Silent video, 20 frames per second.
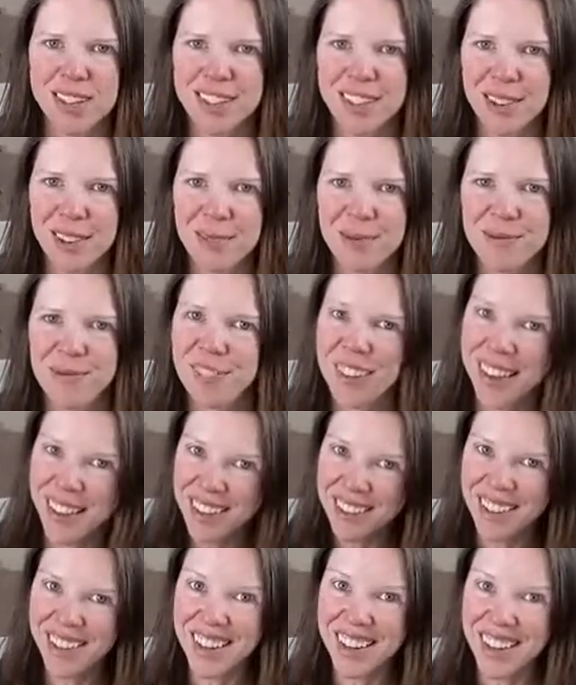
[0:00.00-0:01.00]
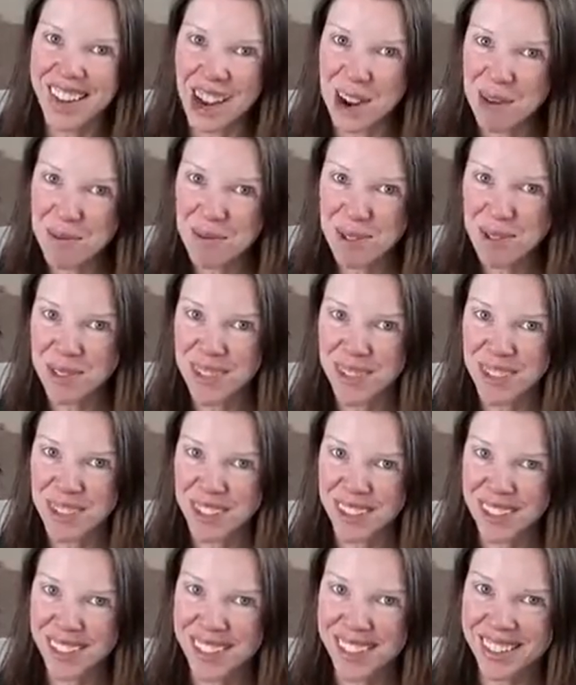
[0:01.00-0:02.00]
So anyway, I hope you
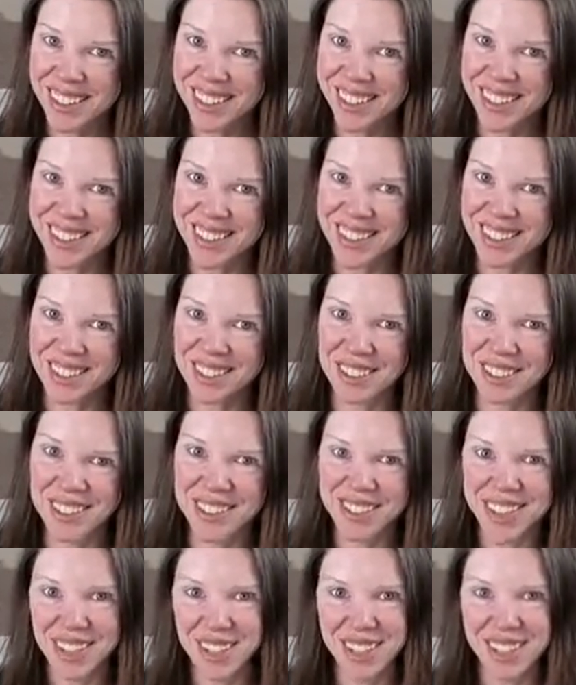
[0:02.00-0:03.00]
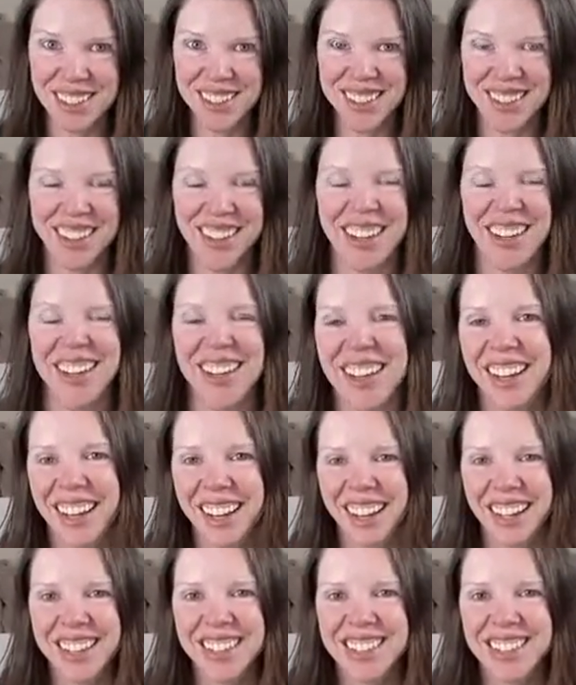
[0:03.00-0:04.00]
enjoyed this little session,
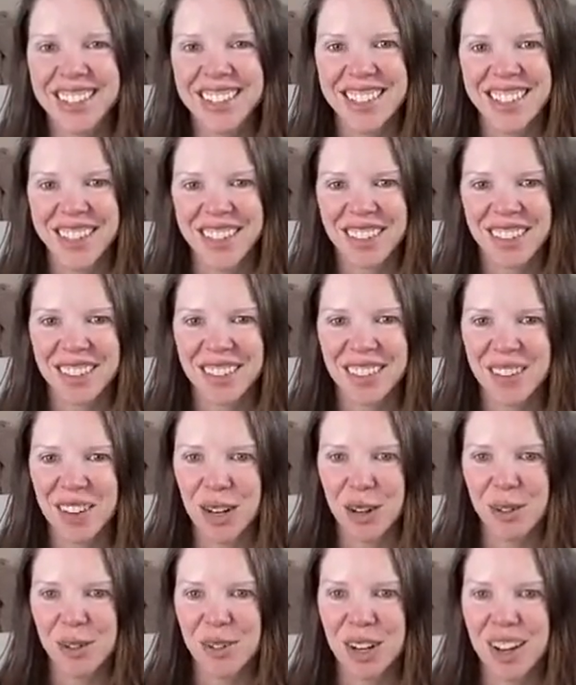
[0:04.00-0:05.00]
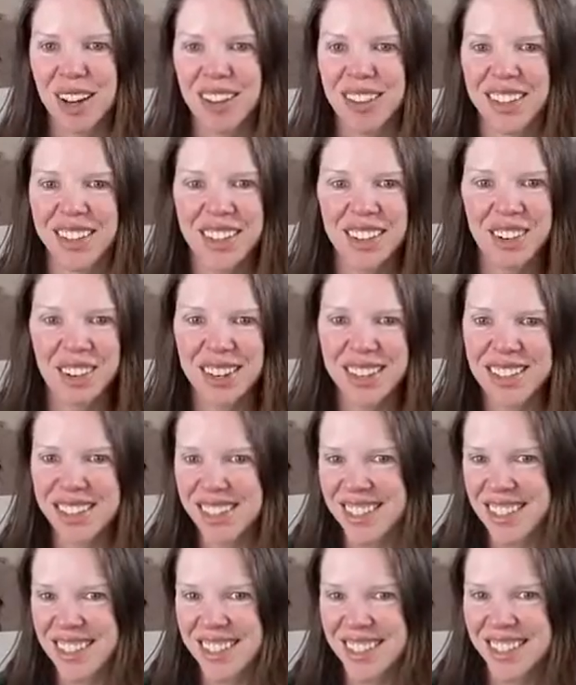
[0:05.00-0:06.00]
and let me know if you have any
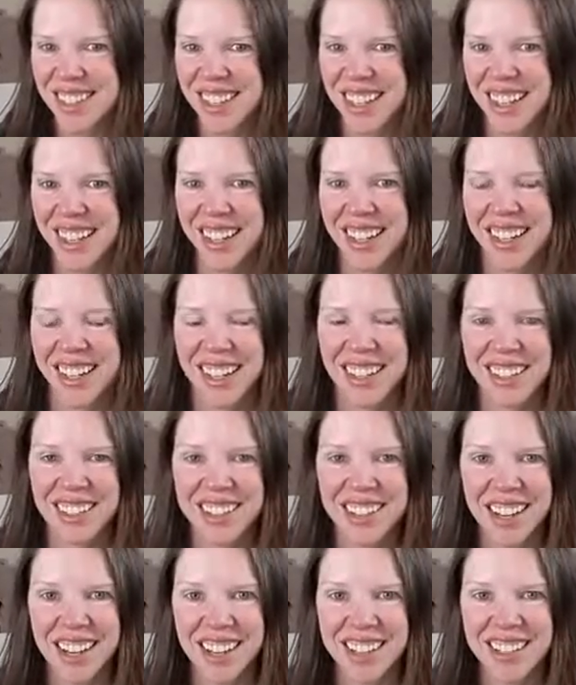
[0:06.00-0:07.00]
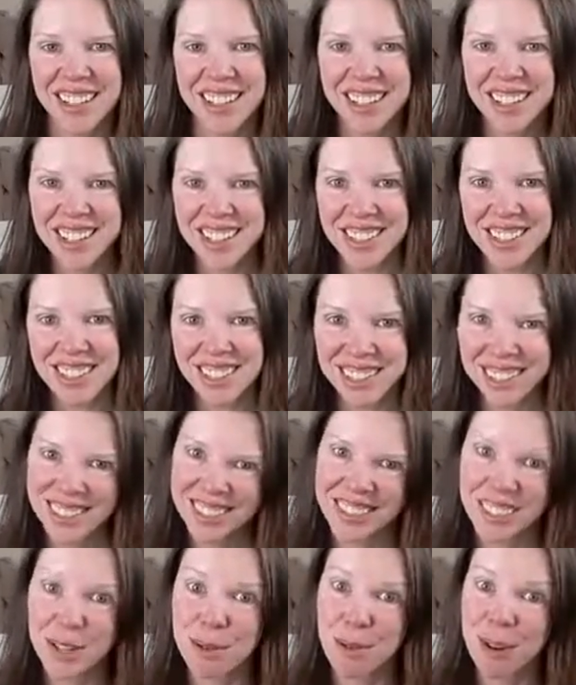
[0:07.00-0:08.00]
questions, and I'll talk to you guys soon,
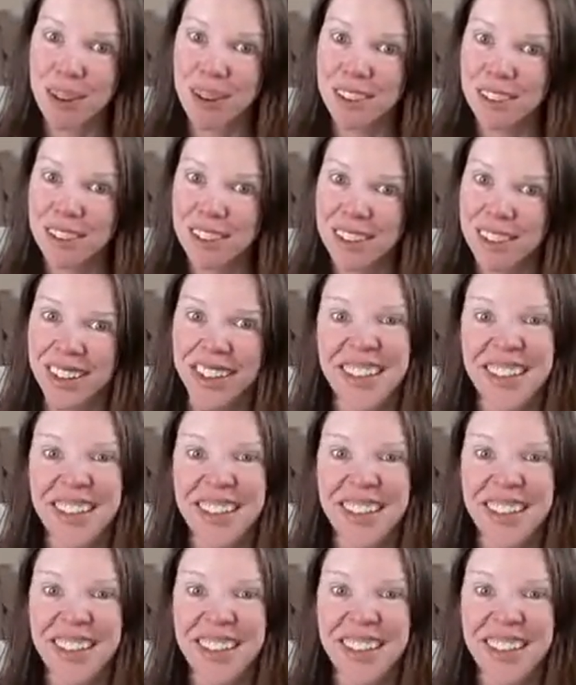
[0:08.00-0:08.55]
tomorrow,